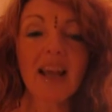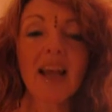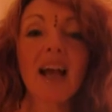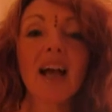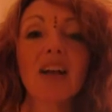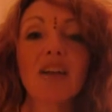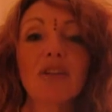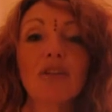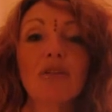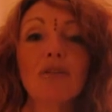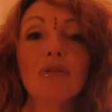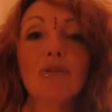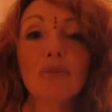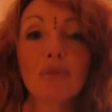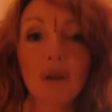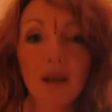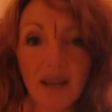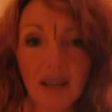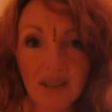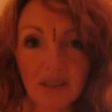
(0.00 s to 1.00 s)
And you
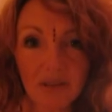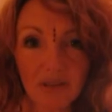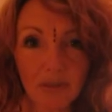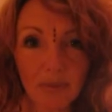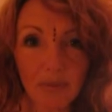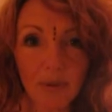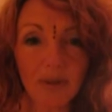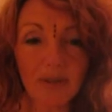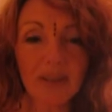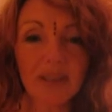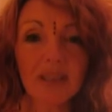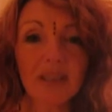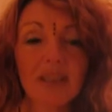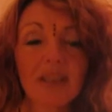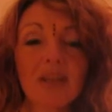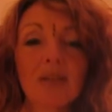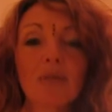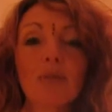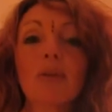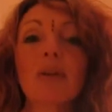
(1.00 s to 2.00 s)
and your body
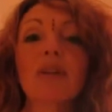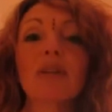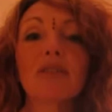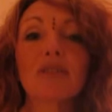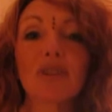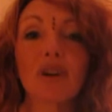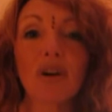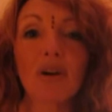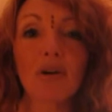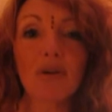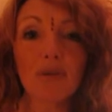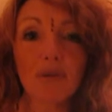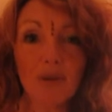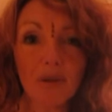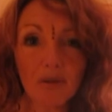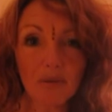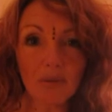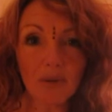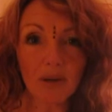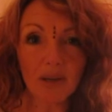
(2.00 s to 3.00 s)
will know
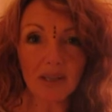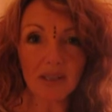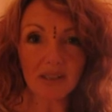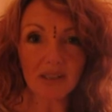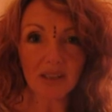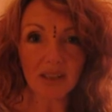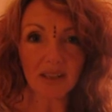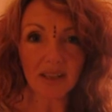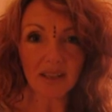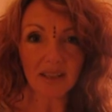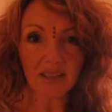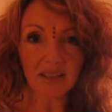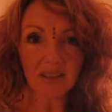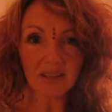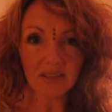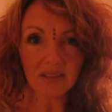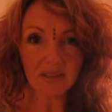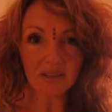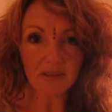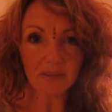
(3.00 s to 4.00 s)
what it's like
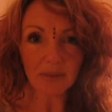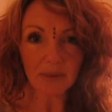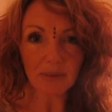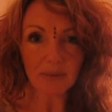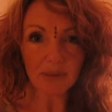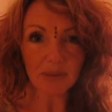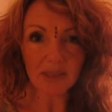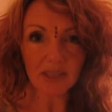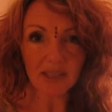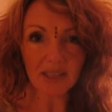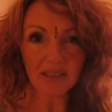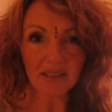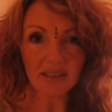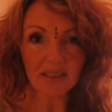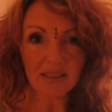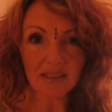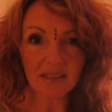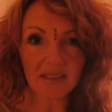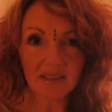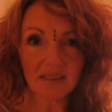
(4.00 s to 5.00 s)
to be
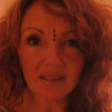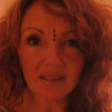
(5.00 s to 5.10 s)
protected.